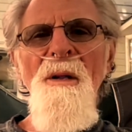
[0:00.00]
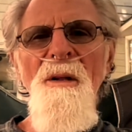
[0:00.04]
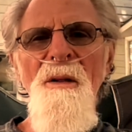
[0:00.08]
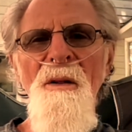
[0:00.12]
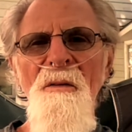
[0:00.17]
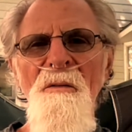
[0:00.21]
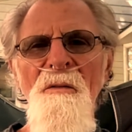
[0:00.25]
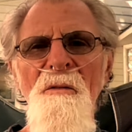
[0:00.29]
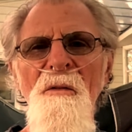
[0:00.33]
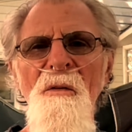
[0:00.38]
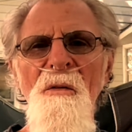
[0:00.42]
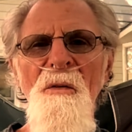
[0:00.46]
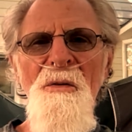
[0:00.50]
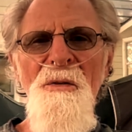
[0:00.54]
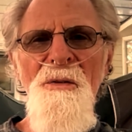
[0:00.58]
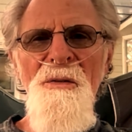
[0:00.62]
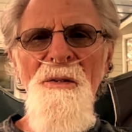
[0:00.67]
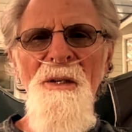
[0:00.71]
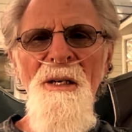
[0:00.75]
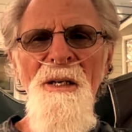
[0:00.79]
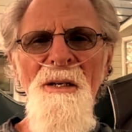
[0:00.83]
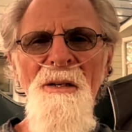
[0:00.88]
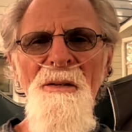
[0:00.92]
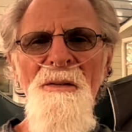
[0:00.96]
of the first
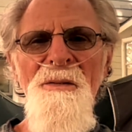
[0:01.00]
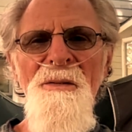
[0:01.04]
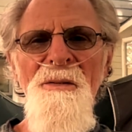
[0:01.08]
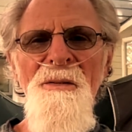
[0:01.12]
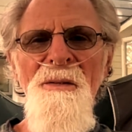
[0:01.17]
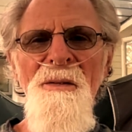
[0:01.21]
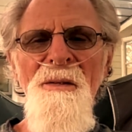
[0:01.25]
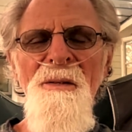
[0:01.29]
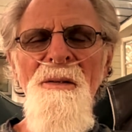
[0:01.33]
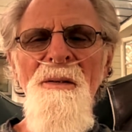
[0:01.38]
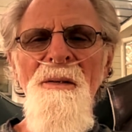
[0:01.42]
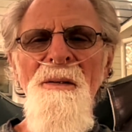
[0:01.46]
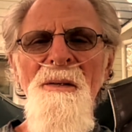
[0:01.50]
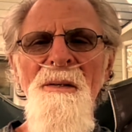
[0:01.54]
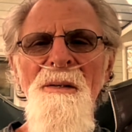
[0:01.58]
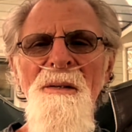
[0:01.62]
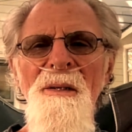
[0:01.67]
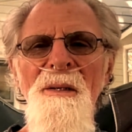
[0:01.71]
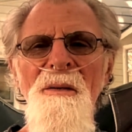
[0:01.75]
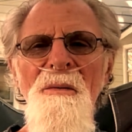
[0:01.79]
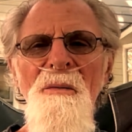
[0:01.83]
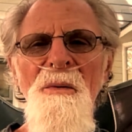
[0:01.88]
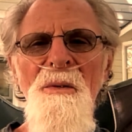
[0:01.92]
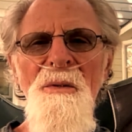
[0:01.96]
things
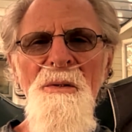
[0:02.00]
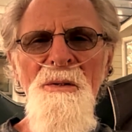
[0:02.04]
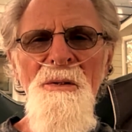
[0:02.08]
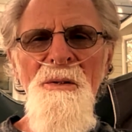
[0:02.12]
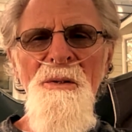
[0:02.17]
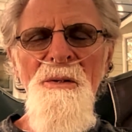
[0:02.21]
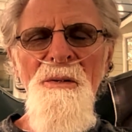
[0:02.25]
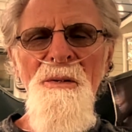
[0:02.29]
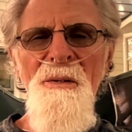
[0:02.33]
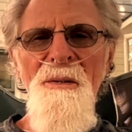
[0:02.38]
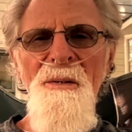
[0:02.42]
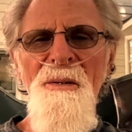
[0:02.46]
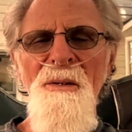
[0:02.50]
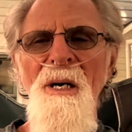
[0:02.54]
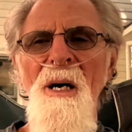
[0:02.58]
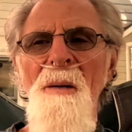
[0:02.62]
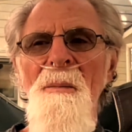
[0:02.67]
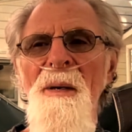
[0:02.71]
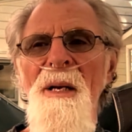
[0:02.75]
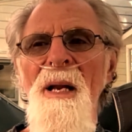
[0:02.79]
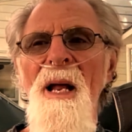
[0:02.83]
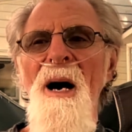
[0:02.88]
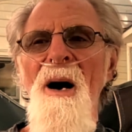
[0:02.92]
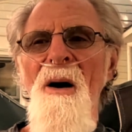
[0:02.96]
that was
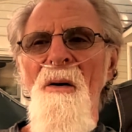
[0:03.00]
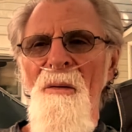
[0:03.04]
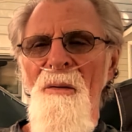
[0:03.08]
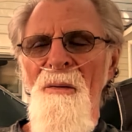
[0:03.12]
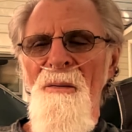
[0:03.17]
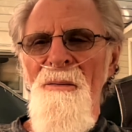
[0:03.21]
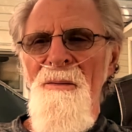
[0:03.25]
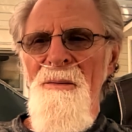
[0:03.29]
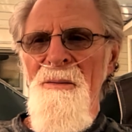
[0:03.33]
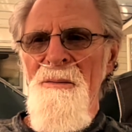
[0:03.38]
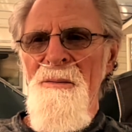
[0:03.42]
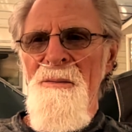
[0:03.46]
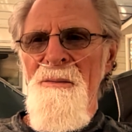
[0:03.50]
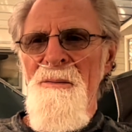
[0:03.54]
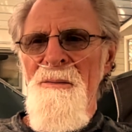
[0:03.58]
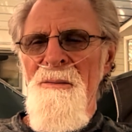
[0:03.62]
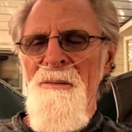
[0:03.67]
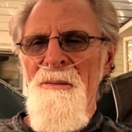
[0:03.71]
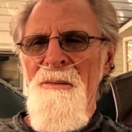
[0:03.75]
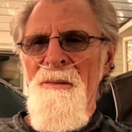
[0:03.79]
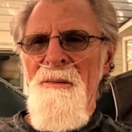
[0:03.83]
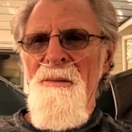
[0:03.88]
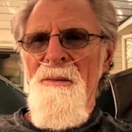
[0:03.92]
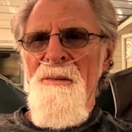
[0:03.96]
coming out.
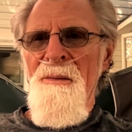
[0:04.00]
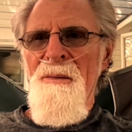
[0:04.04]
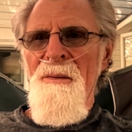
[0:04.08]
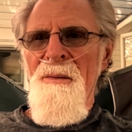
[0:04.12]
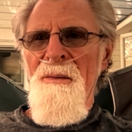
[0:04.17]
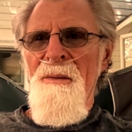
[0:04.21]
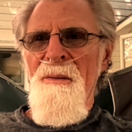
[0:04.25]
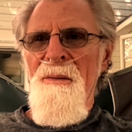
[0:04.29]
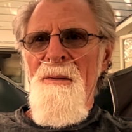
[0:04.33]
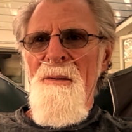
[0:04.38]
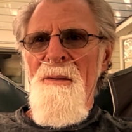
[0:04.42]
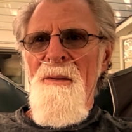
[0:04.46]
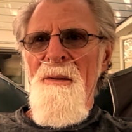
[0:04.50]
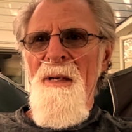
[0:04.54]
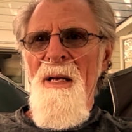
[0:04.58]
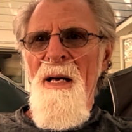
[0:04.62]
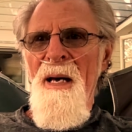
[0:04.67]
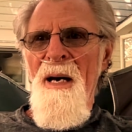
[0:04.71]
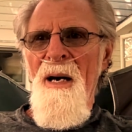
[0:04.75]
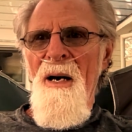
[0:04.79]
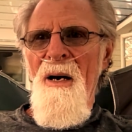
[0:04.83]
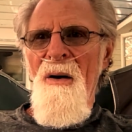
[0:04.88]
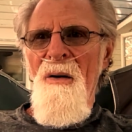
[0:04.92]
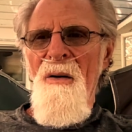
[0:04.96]

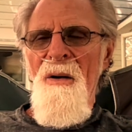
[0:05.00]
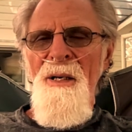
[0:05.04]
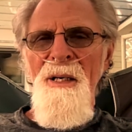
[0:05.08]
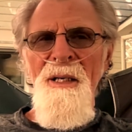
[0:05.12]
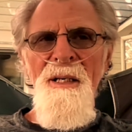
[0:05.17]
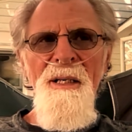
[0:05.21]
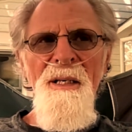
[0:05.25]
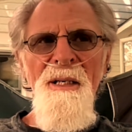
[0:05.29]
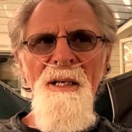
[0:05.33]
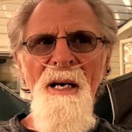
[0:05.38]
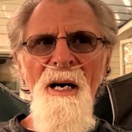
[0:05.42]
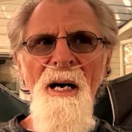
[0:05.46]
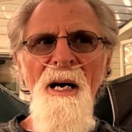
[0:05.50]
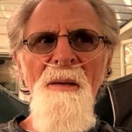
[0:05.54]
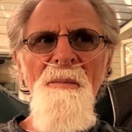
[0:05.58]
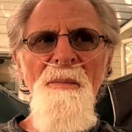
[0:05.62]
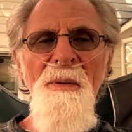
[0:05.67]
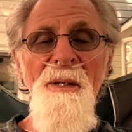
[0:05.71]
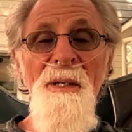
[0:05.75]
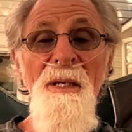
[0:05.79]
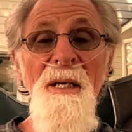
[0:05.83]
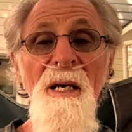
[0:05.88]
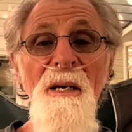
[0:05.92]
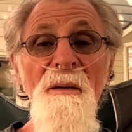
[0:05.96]
Now, he and I
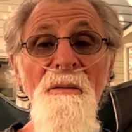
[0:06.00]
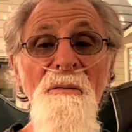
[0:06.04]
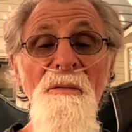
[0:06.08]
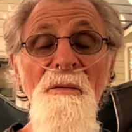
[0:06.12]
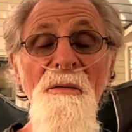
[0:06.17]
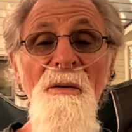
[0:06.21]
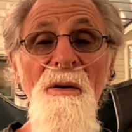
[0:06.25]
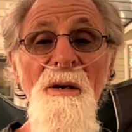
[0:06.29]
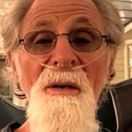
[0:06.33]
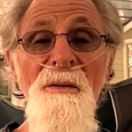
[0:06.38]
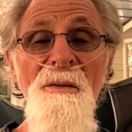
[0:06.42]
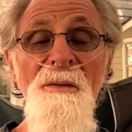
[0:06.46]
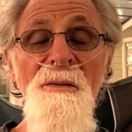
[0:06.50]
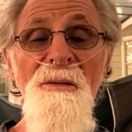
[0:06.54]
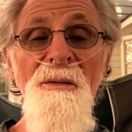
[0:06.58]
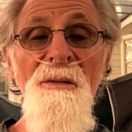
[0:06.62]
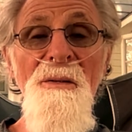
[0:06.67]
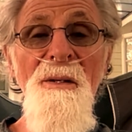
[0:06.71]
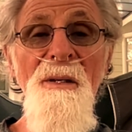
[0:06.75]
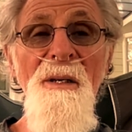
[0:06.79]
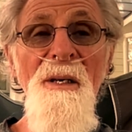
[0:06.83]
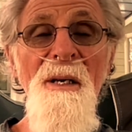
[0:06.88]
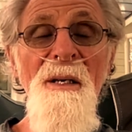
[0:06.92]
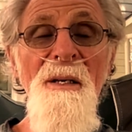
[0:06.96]
became friends at
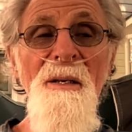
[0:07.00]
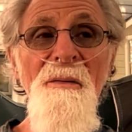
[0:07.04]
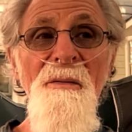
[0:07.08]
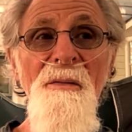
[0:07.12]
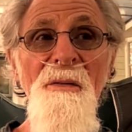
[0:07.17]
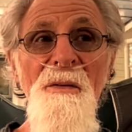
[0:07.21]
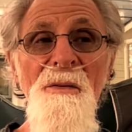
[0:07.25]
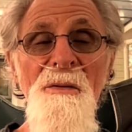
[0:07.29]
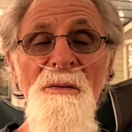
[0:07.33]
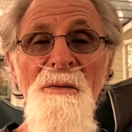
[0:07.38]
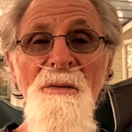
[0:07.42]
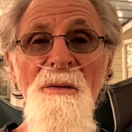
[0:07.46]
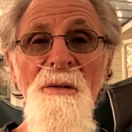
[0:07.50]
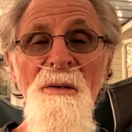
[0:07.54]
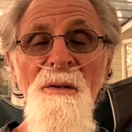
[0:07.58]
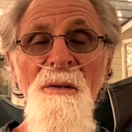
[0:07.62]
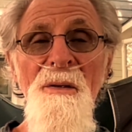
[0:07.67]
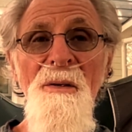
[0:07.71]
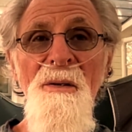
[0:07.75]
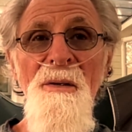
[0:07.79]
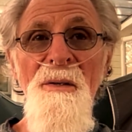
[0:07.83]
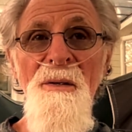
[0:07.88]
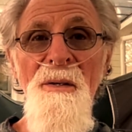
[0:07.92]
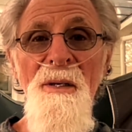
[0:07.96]
the end of his
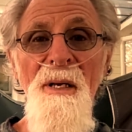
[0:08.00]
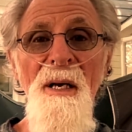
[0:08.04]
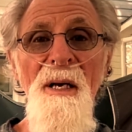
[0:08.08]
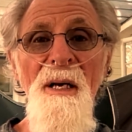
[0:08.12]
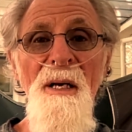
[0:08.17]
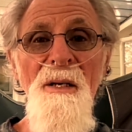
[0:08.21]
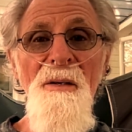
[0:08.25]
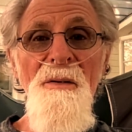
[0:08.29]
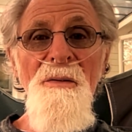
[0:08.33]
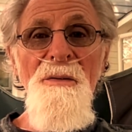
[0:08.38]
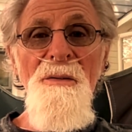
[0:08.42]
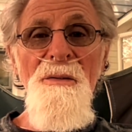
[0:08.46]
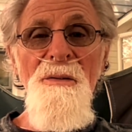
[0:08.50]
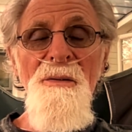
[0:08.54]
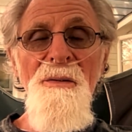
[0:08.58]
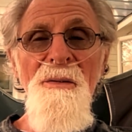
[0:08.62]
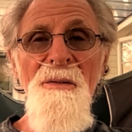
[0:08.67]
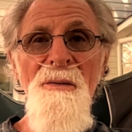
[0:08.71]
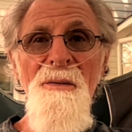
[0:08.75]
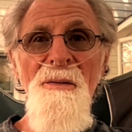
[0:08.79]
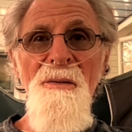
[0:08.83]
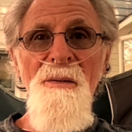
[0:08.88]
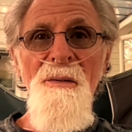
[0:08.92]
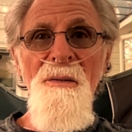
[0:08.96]
days
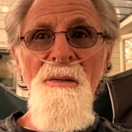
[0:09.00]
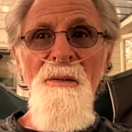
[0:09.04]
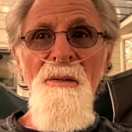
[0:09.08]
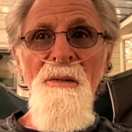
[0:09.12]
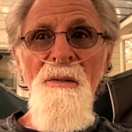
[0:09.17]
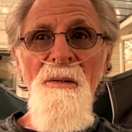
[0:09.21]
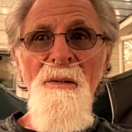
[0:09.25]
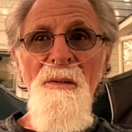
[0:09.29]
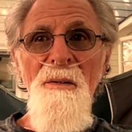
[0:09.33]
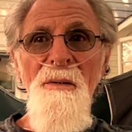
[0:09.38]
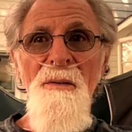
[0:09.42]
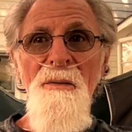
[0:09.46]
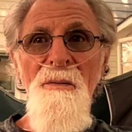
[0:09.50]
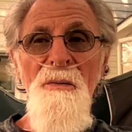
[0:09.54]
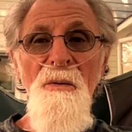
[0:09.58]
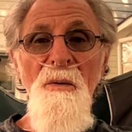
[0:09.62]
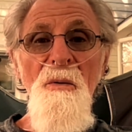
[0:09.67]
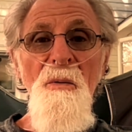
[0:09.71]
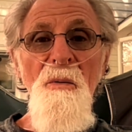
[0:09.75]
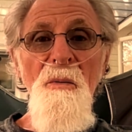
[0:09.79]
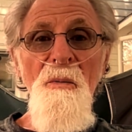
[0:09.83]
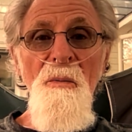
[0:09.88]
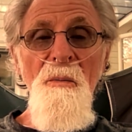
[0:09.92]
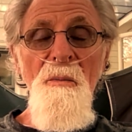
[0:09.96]

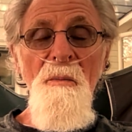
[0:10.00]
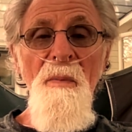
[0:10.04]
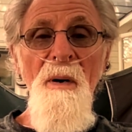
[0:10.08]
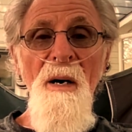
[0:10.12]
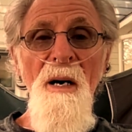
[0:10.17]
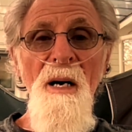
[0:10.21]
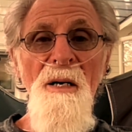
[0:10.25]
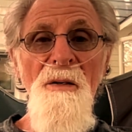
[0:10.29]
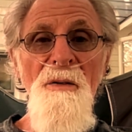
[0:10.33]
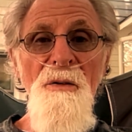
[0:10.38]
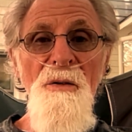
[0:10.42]
through my